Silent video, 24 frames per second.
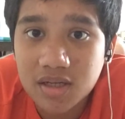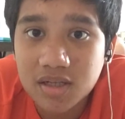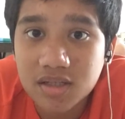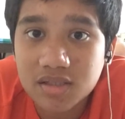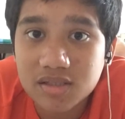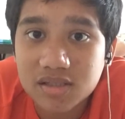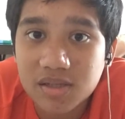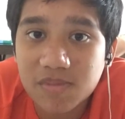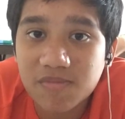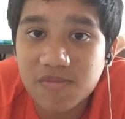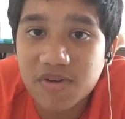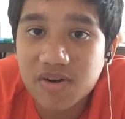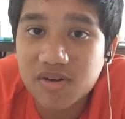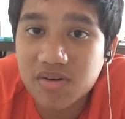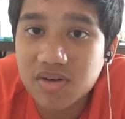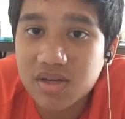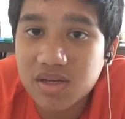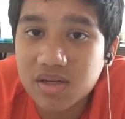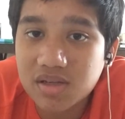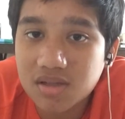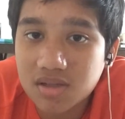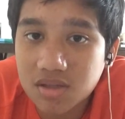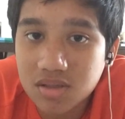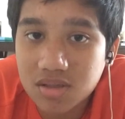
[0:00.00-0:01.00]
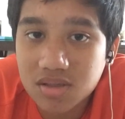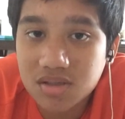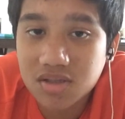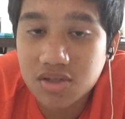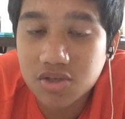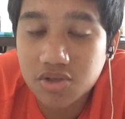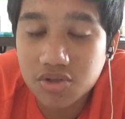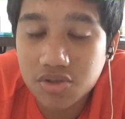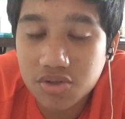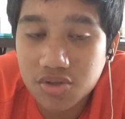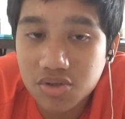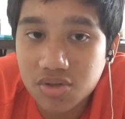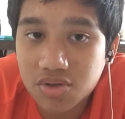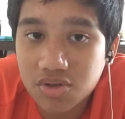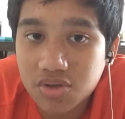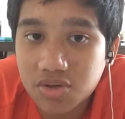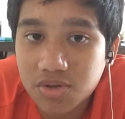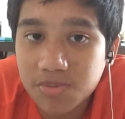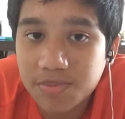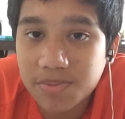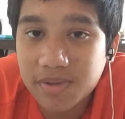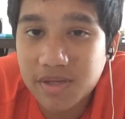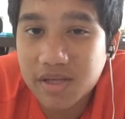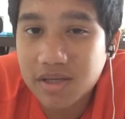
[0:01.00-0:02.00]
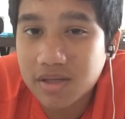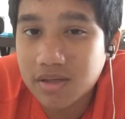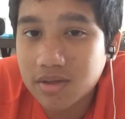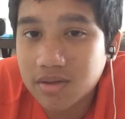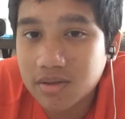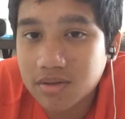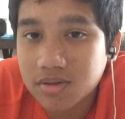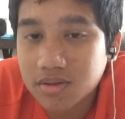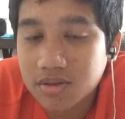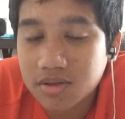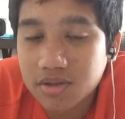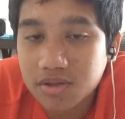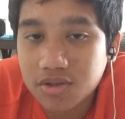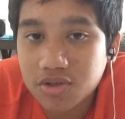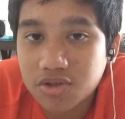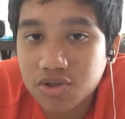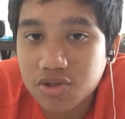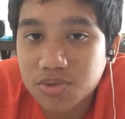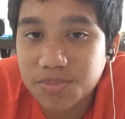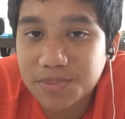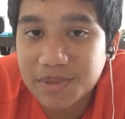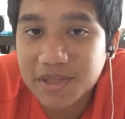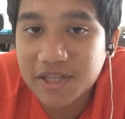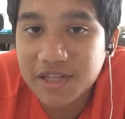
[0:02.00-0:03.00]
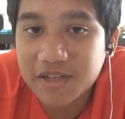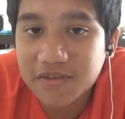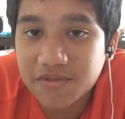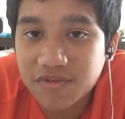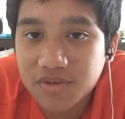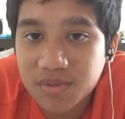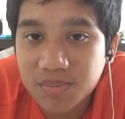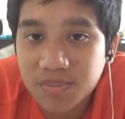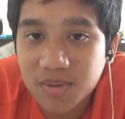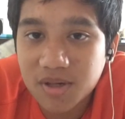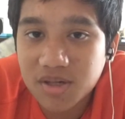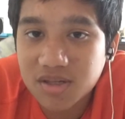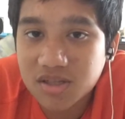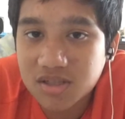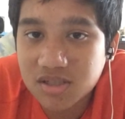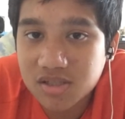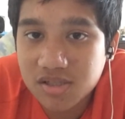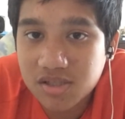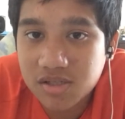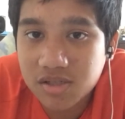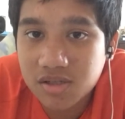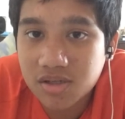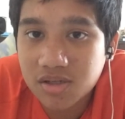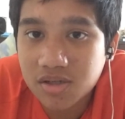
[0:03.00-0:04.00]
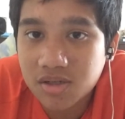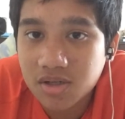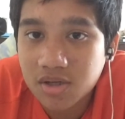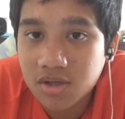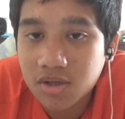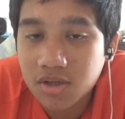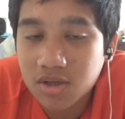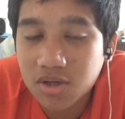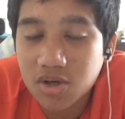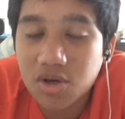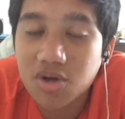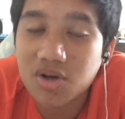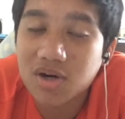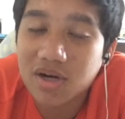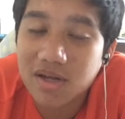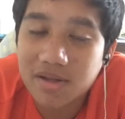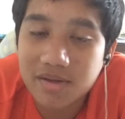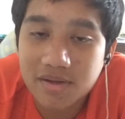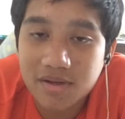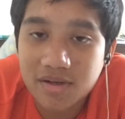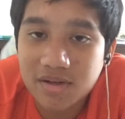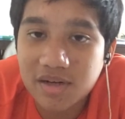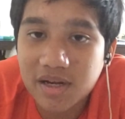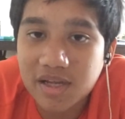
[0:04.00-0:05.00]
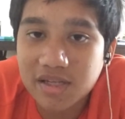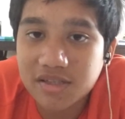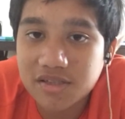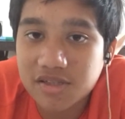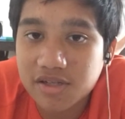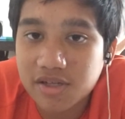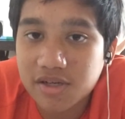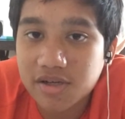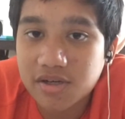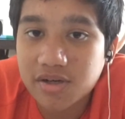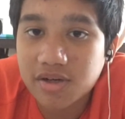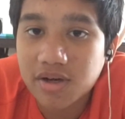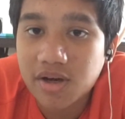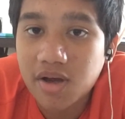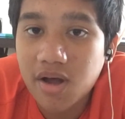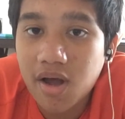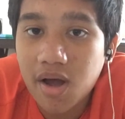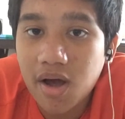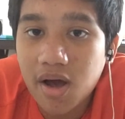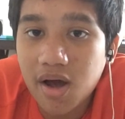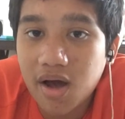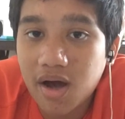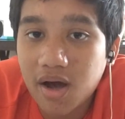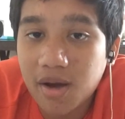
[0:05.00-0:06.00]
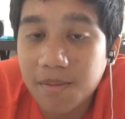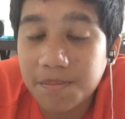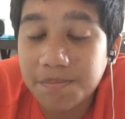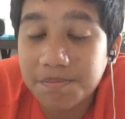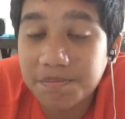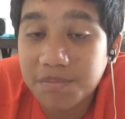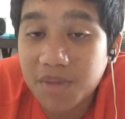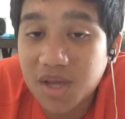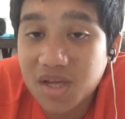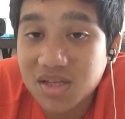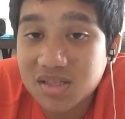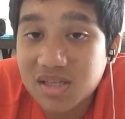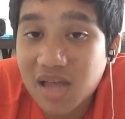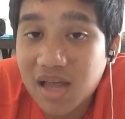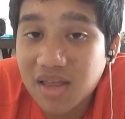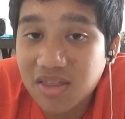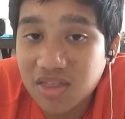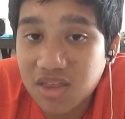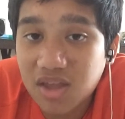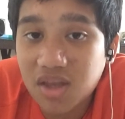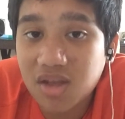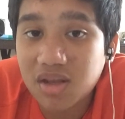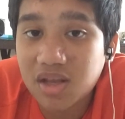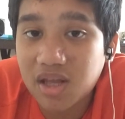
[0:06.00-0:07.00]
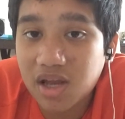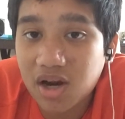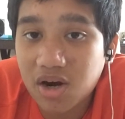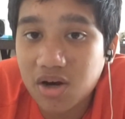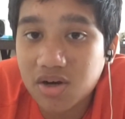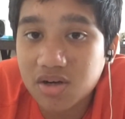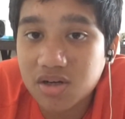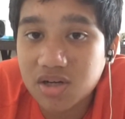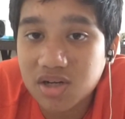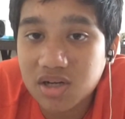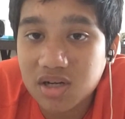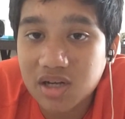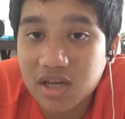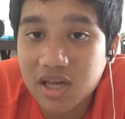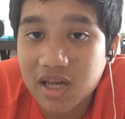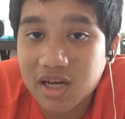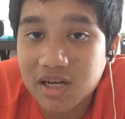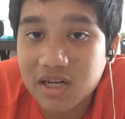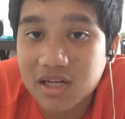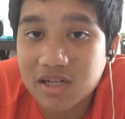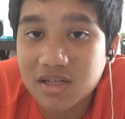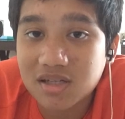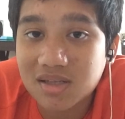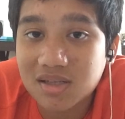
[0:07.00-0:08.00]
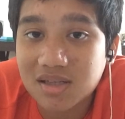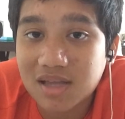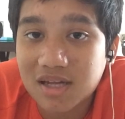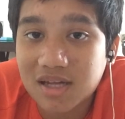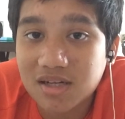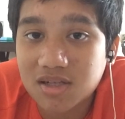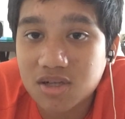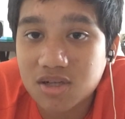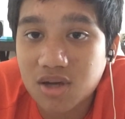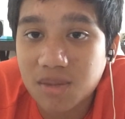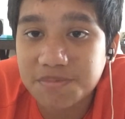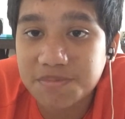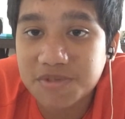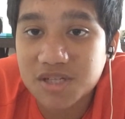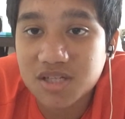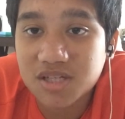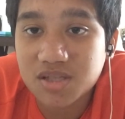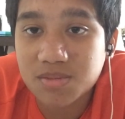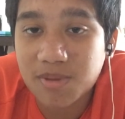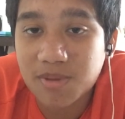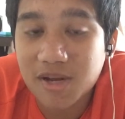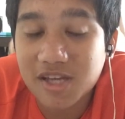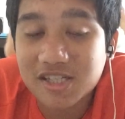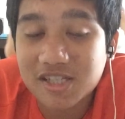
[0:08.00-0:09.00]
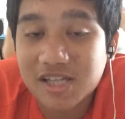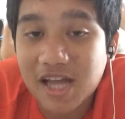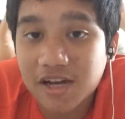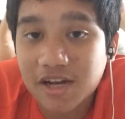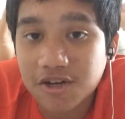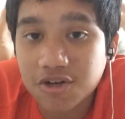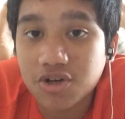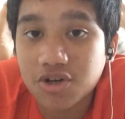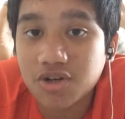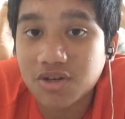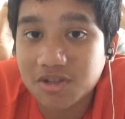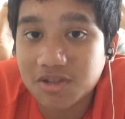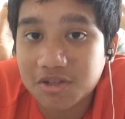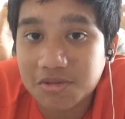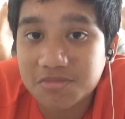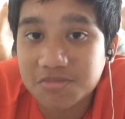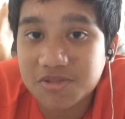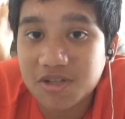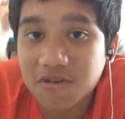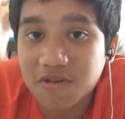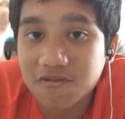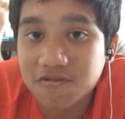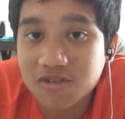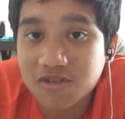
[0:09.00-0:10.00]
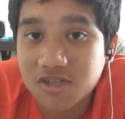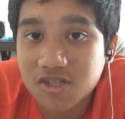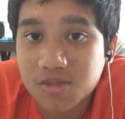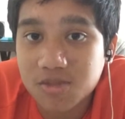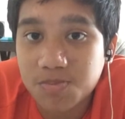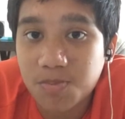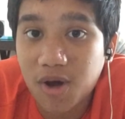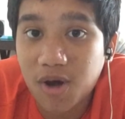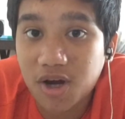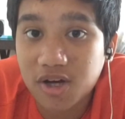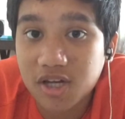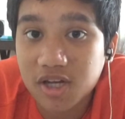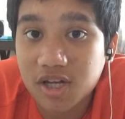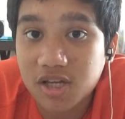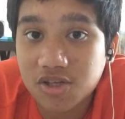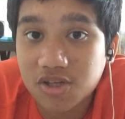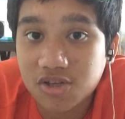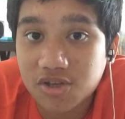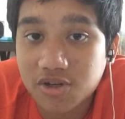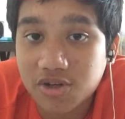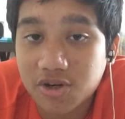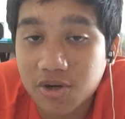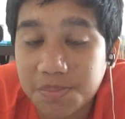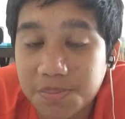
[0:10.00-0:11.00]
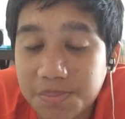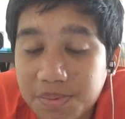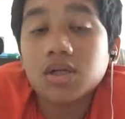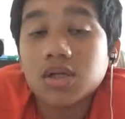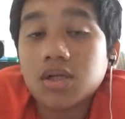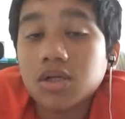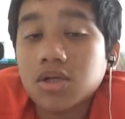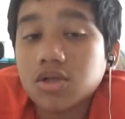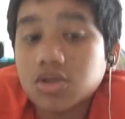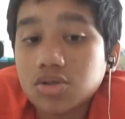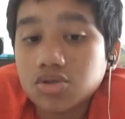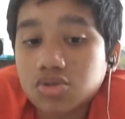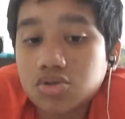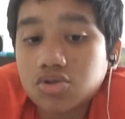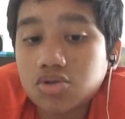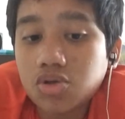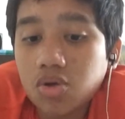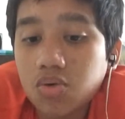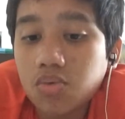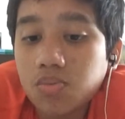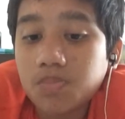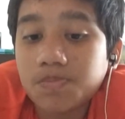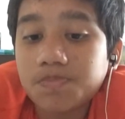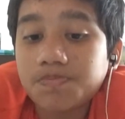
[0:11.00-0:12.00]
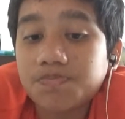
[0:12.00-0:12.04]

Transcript: some very good Europa League football this year, or rather next year, because I think they are going to get into that top 6 place and earn themselves a spot in Europe. So,